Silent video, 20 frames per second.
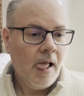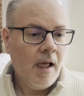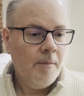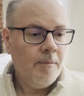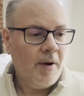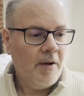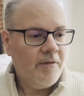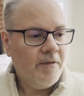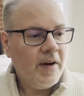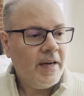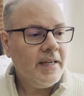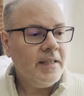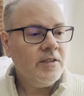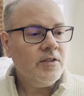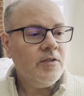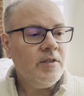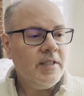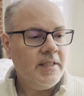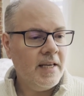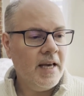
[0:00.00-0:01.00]
by fighting
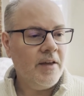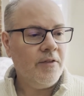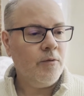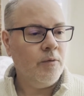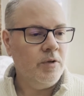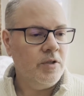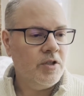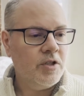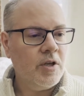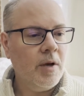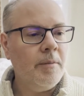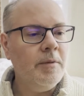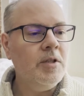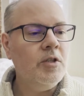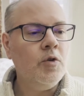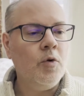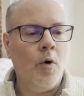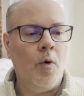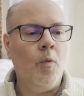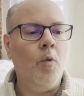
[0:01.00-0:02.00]
to the death when summoned
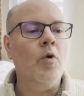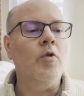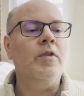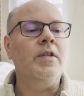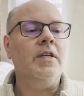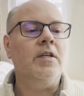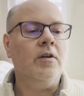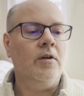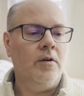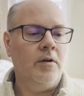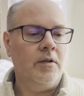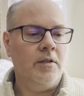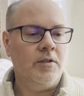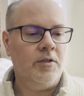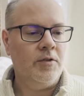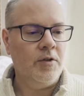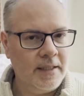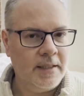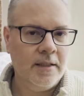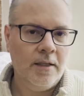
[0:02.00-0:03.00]
to a worthy
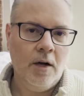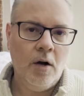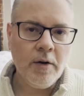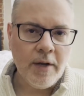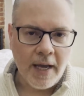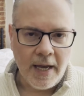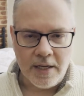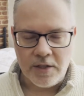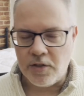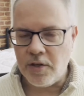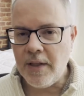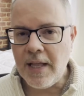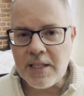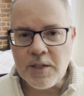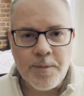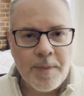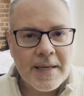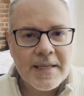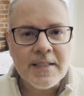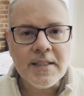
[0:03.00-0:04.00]
cause. Okay, so
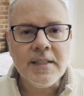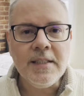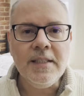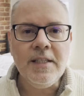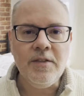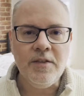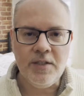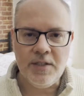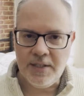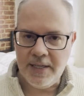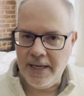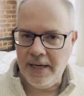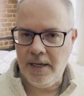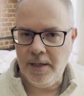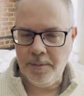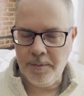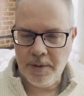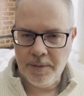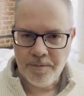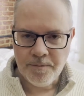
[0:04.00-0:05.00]
that's basically the
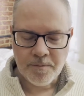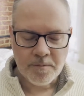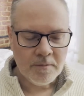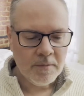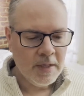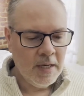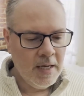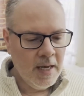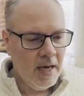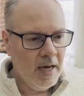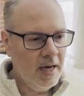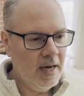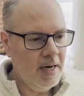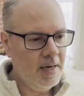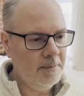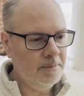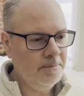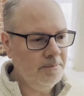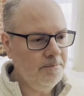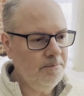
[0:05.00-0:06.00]
setup.
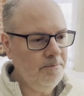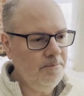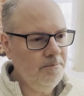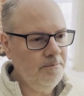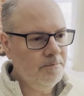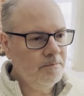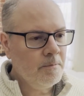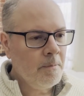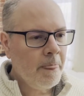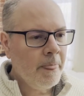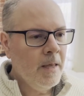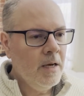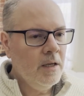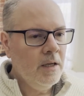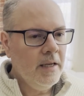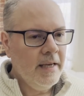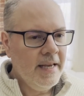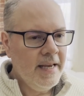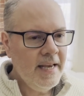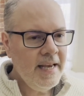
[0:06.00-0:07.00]
Um,
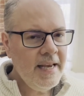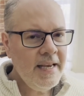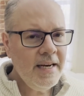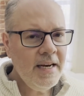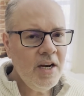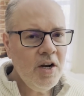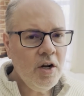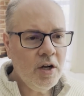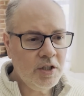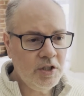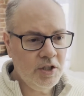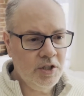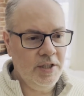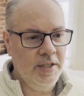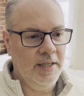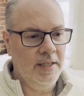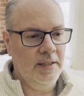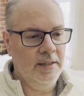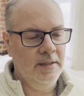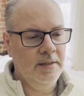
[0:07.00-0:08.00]
in a
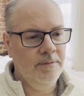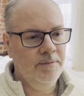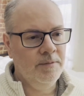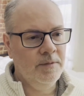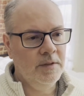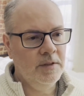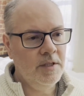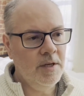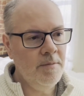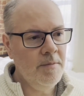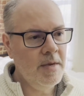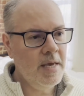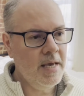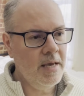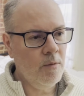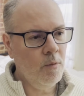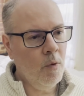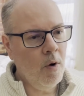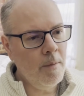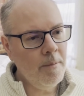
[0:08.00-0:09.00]
nutshell, to
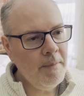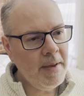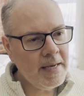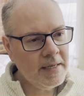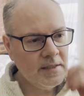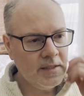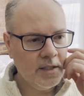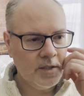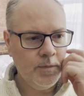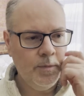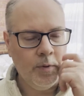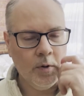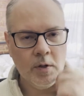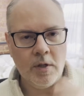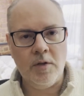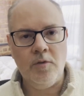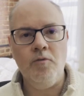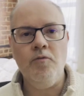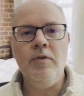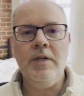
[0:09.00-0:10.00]
me, what makes this
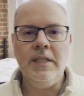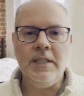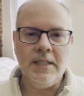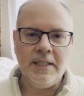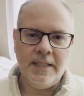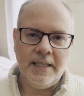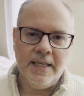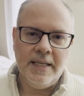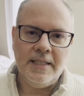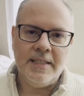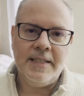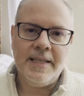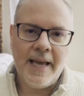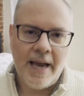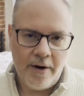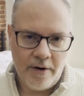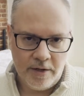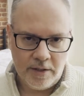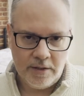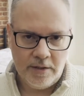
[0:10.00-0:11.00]
book really is
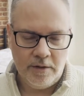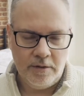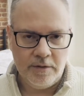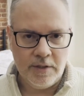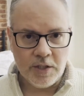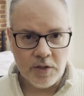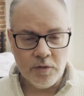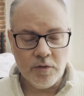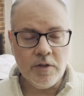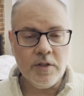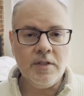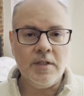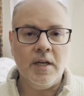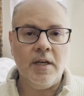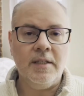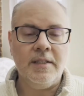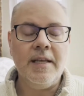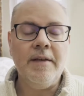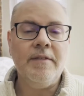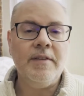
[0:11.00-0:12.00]
character. This was
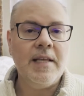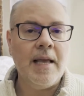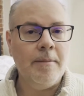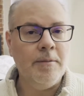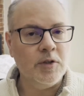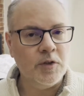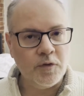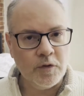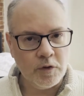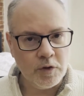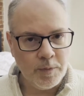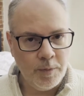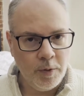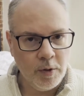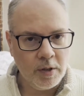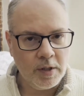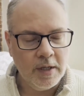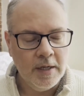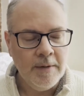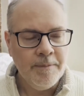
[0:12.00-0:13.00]
uh, David Gemmell's first
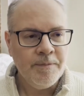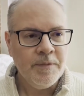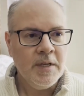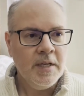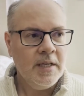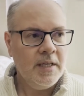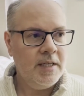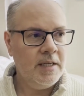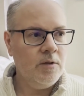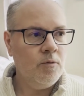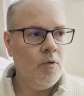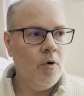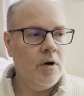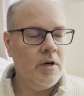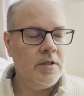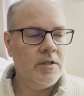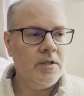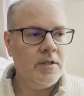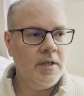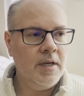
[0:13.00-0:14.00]
book. He
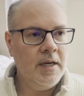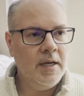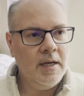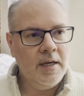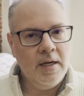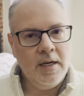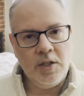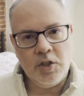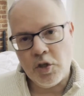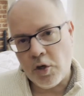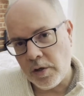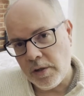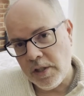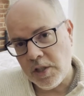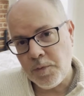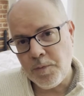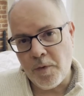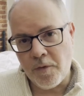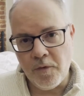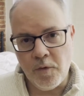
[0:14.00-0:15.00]
was uh, a
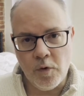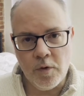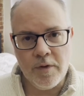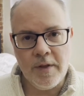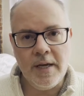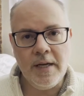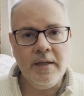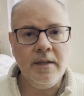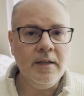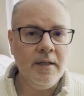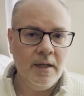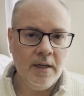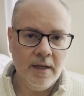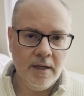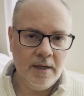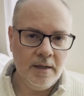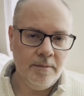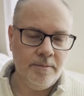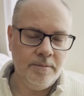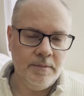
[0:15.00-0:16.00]
journalist before then,
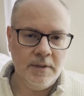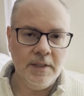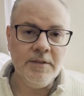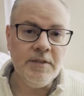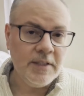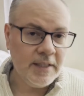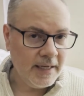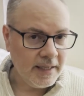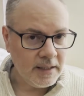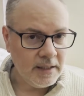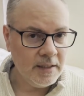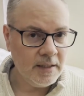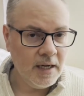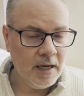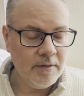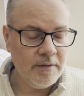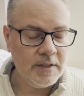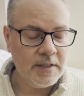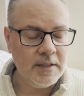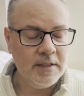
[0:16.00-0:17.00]
um, lives in England,
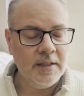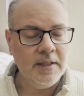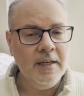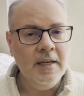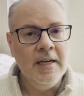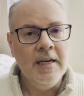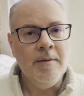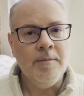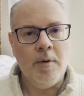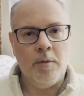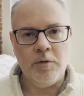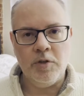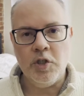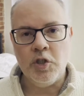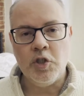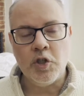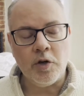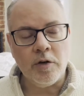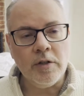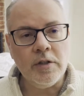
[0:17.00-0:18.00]
obviously, but was a
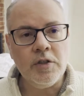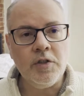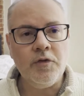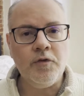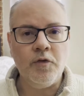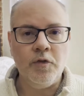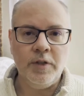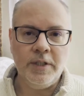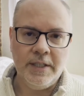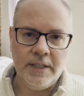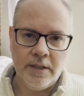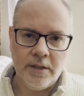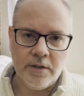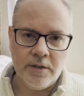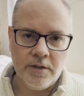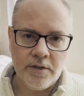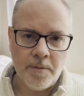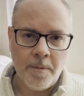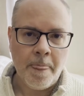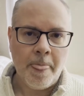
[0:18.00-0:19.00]
journalist for
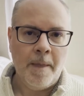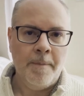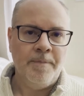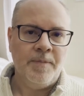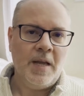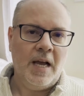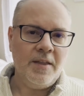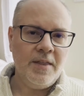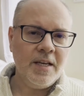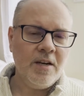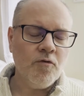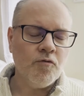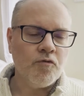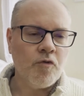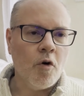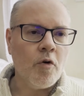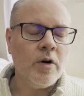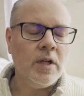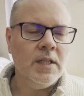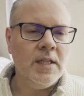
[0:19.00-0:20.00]
years. I think
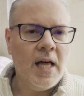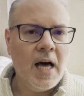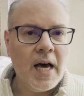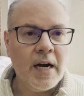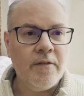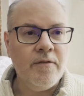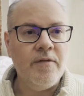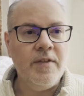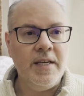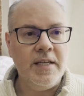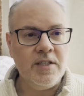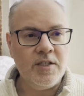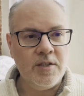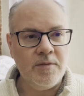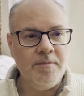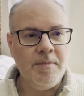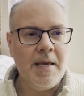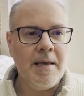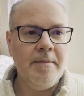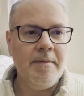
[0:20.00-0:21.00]
wrote a lot of
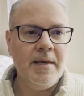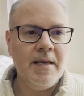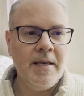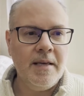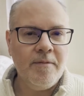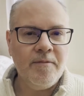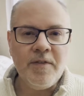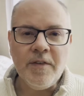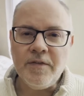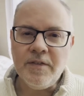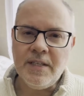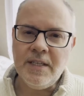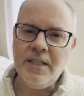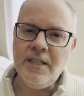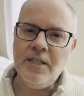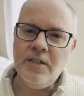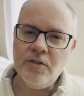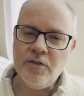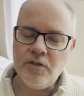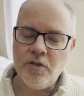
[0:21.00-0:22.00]
this maybe
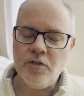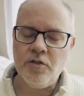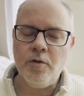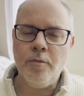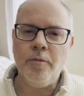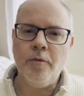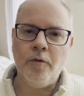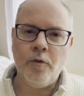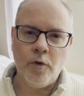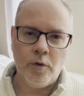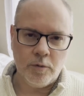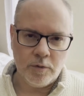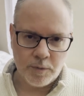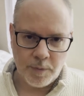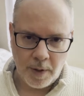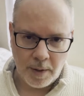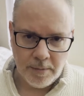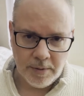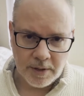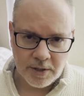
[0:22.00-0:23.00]
15 years or so before it was
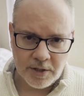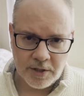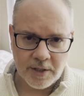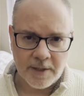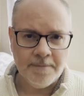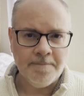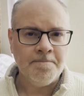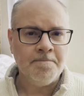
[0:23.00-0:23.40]
published,